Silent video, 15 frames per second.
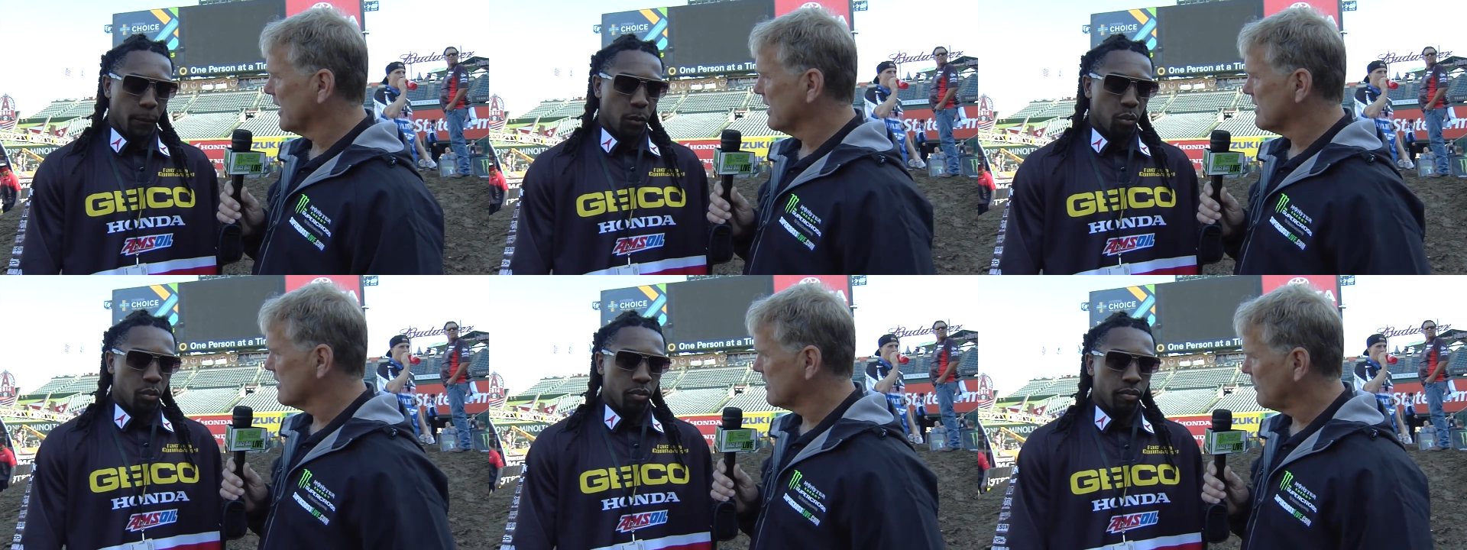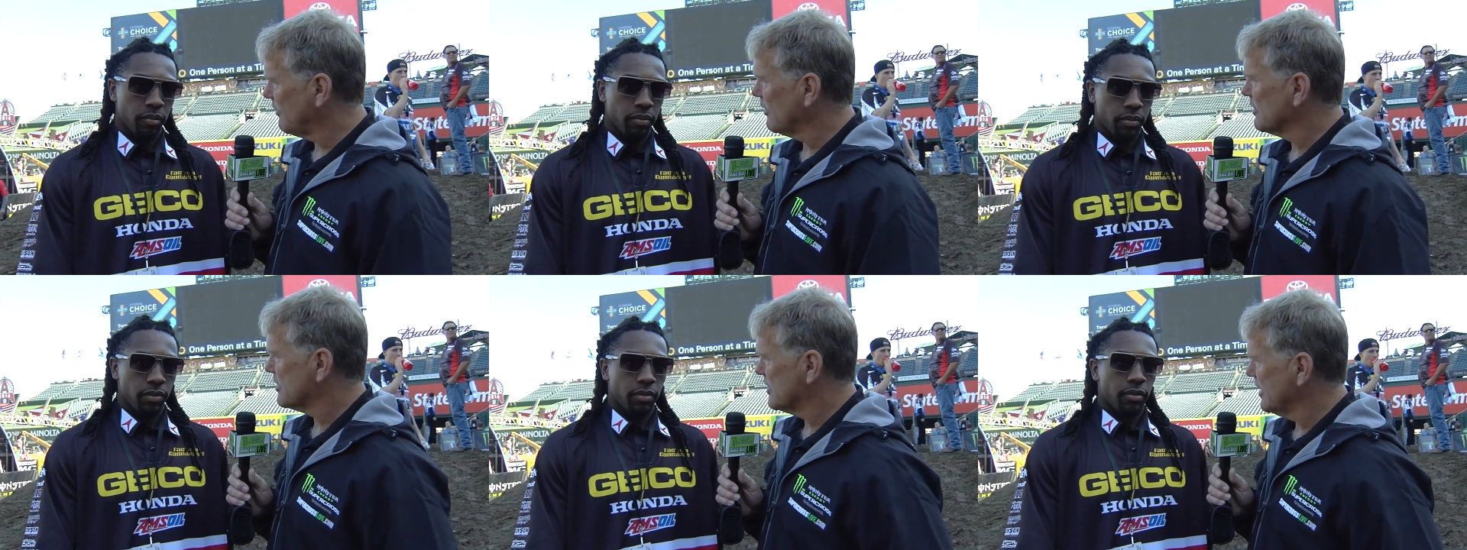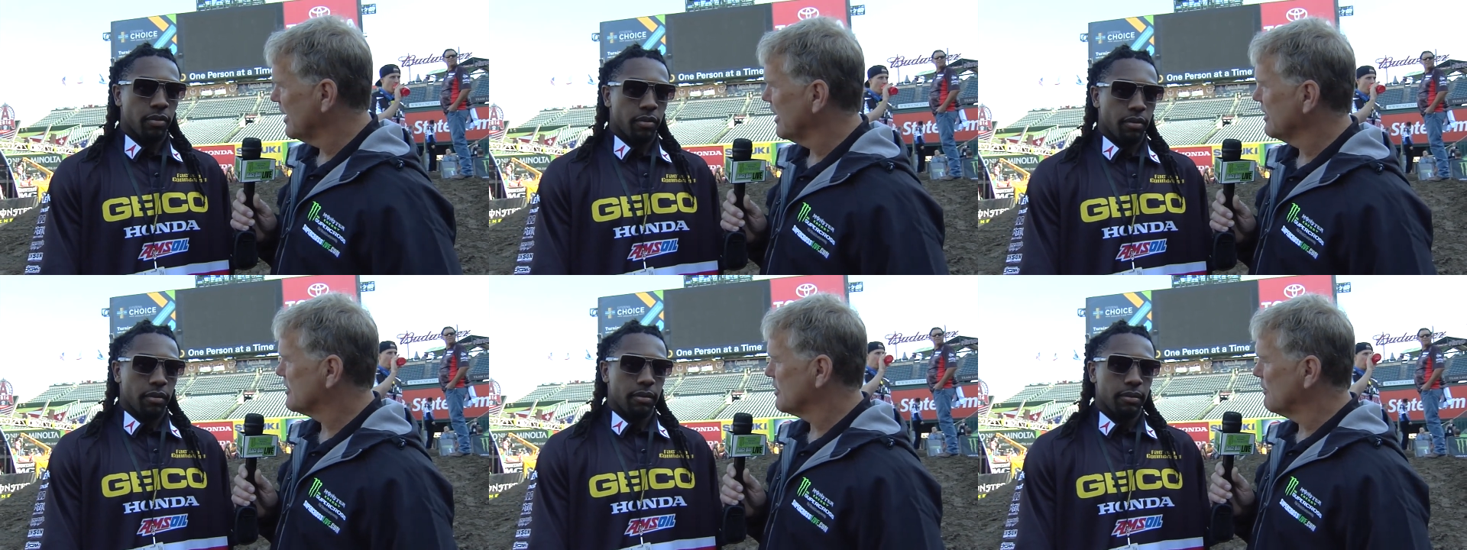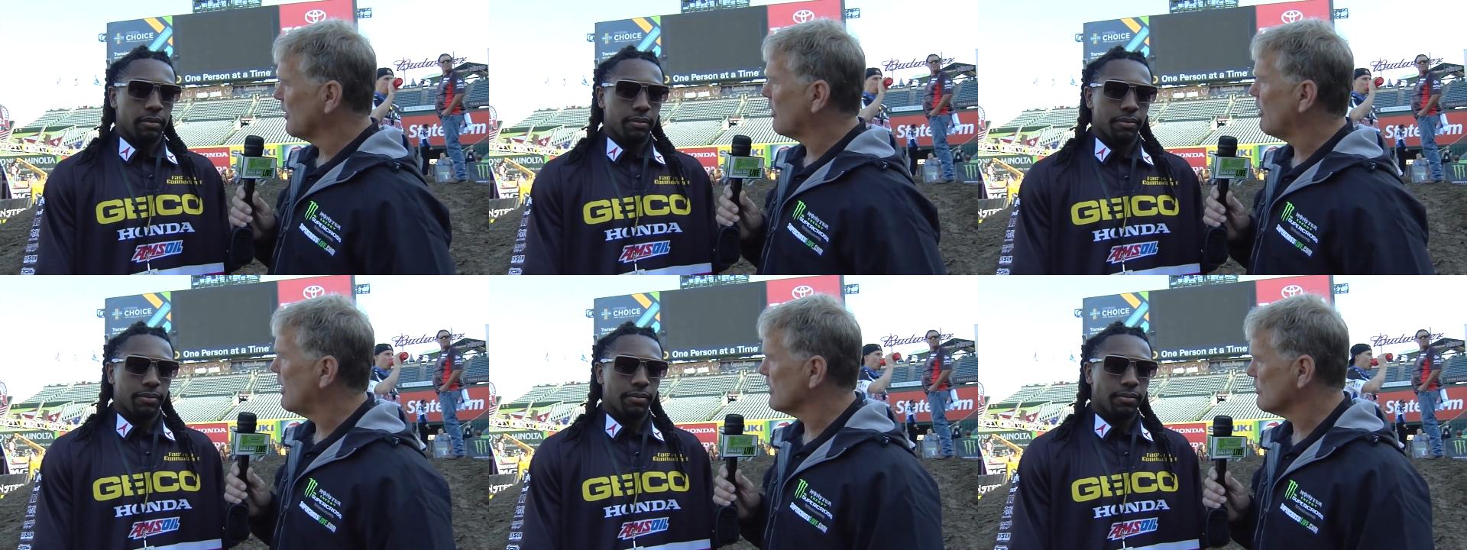Speaker 1: gets his first uh,
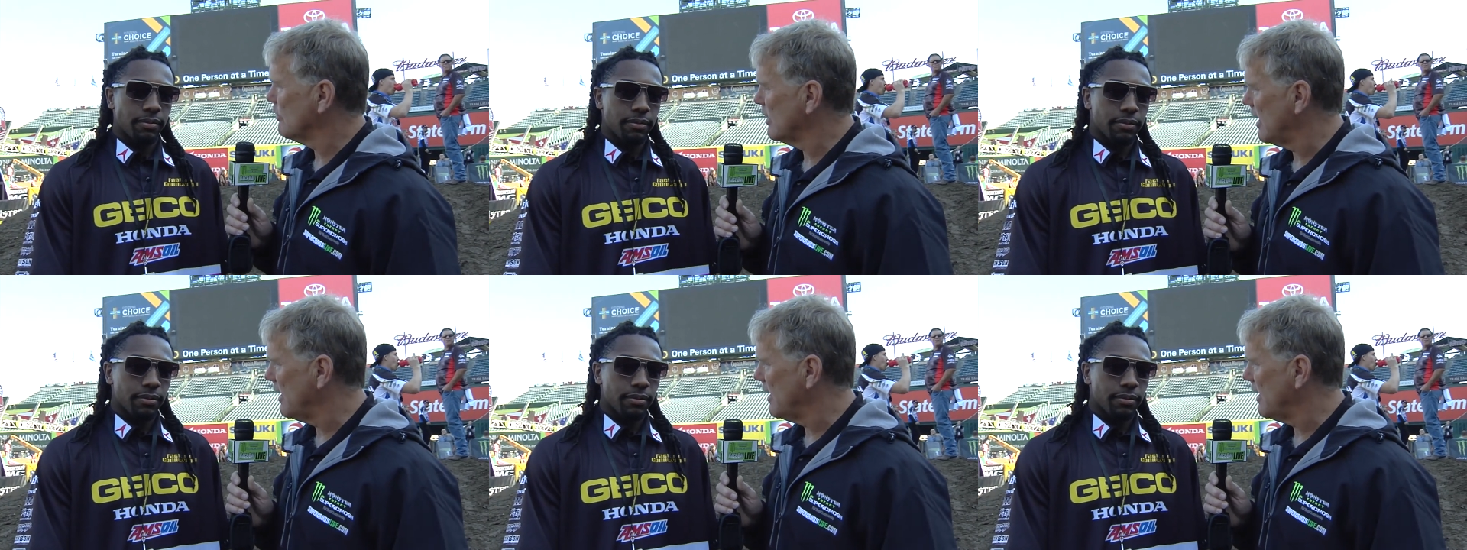Supercross win?